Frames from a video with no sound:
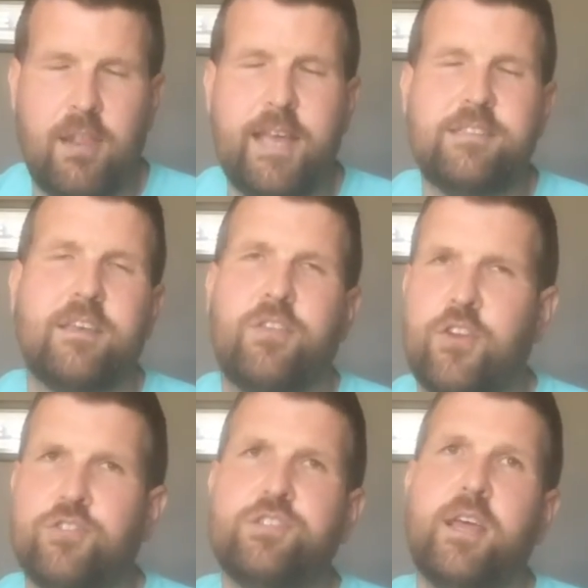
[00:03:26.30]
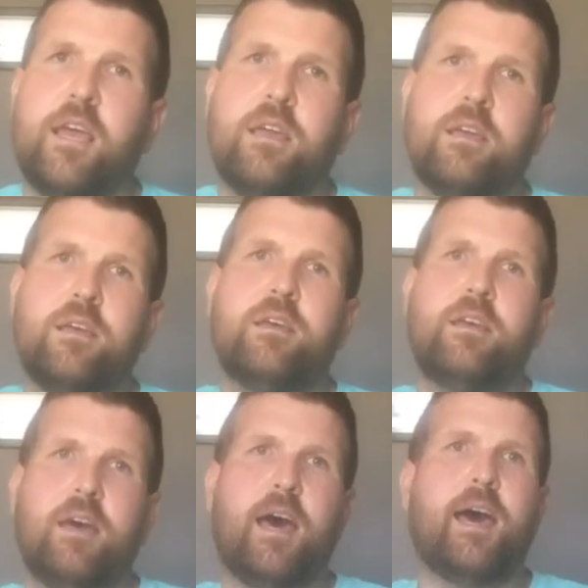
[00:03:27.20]
on our last day, Thursday,
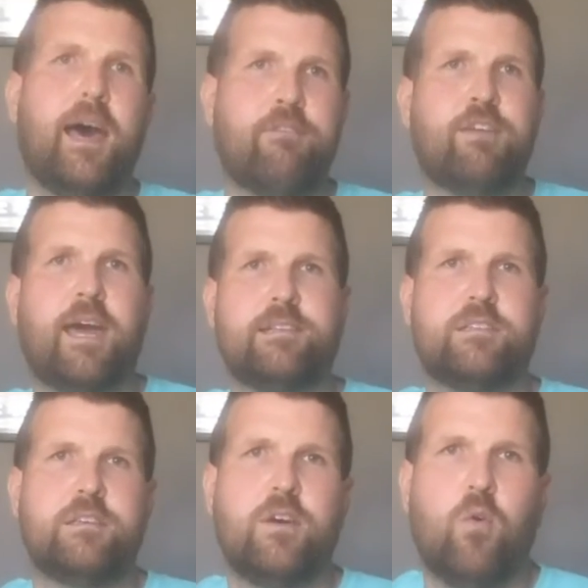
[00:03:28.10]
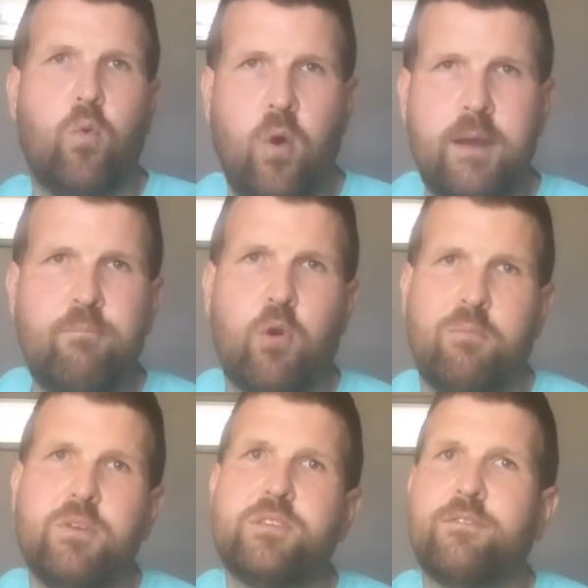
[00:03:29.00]
I've got one
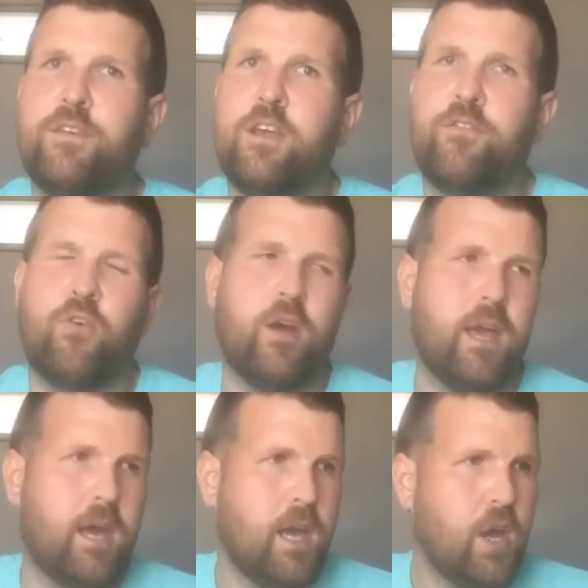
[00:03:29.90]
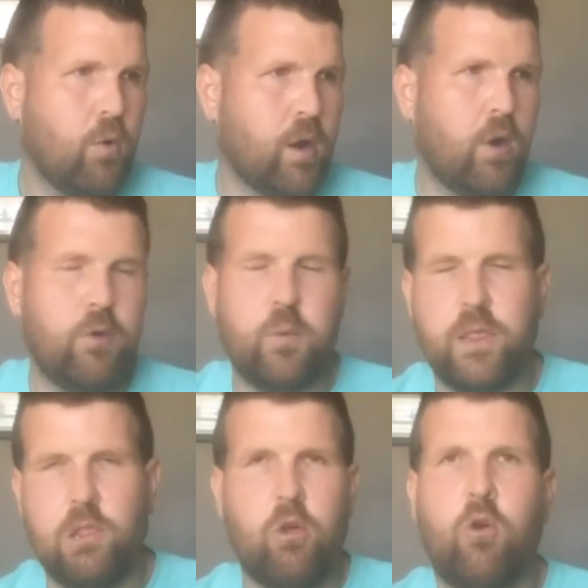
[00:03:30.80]
more music video for you. We're
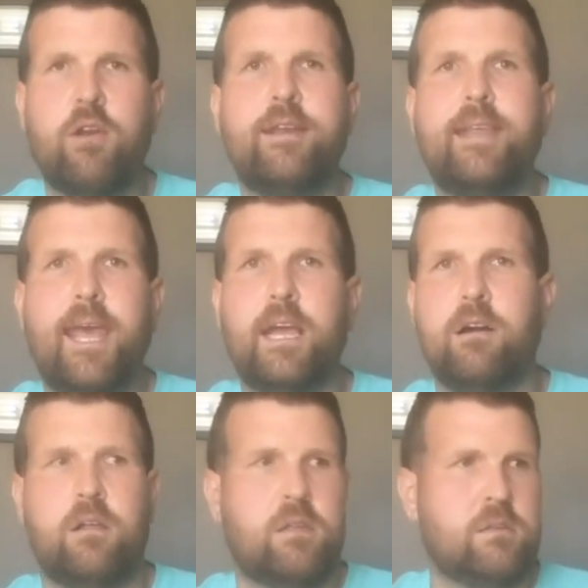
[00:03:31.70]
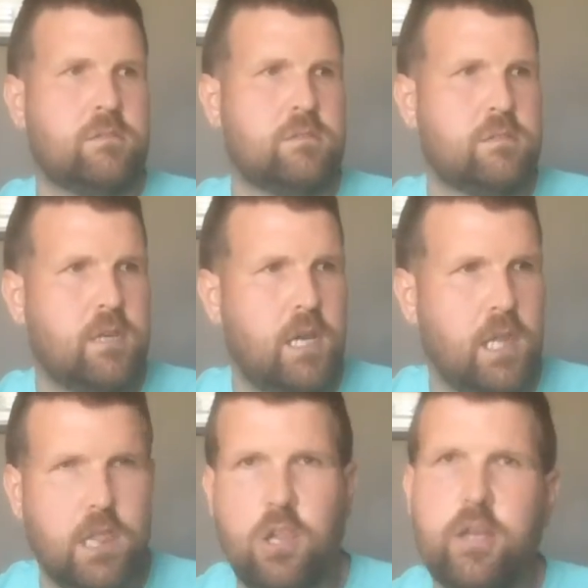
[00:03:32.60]
going with Lauren Daigle,
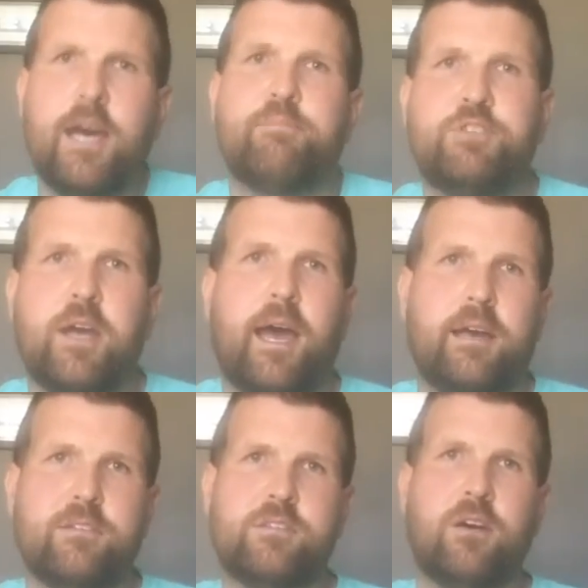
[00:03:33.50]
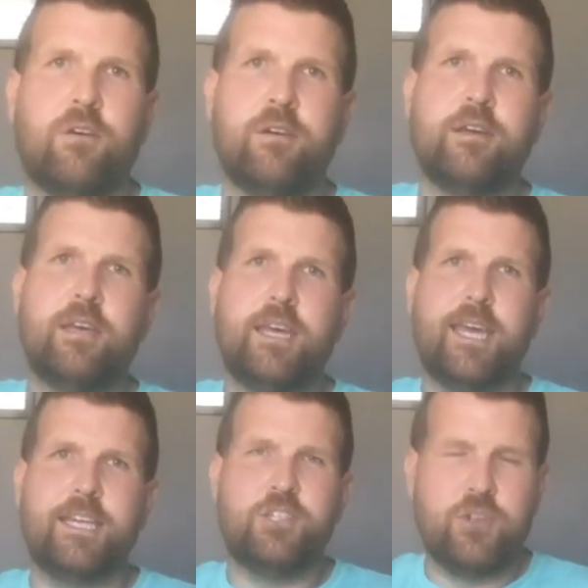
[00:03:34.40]
Look Up Child. So
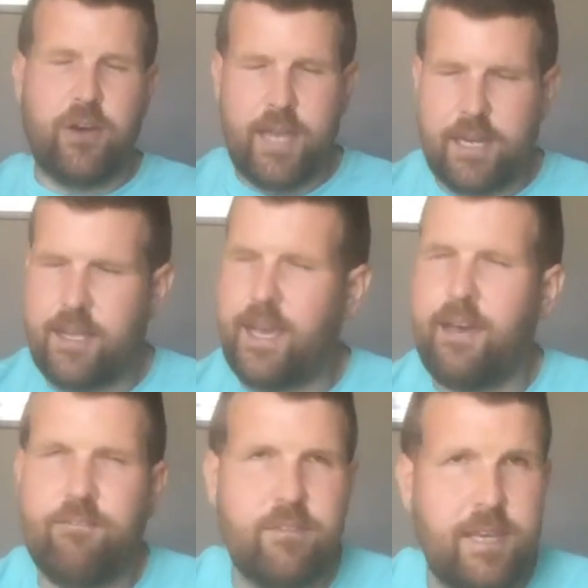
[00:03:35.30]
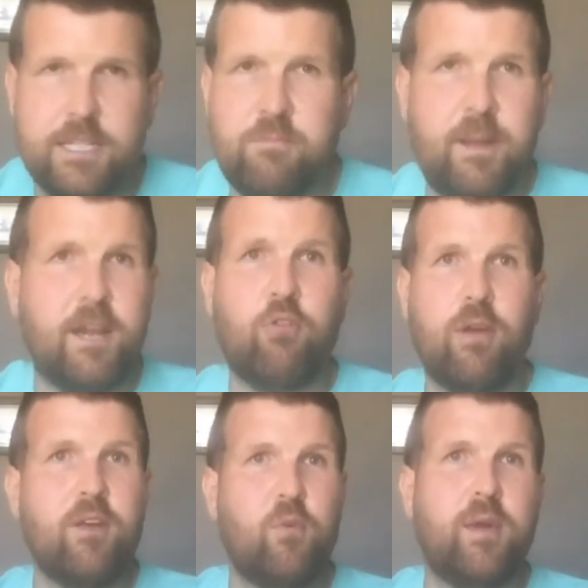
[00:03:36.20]
enjoy it. It's been a
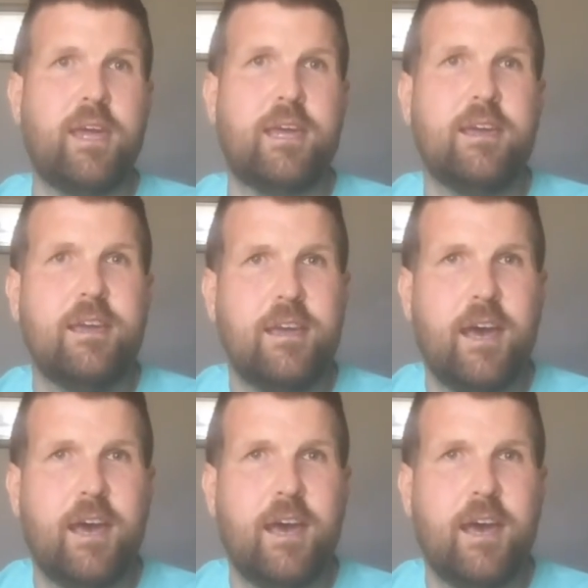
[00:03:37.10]
great week.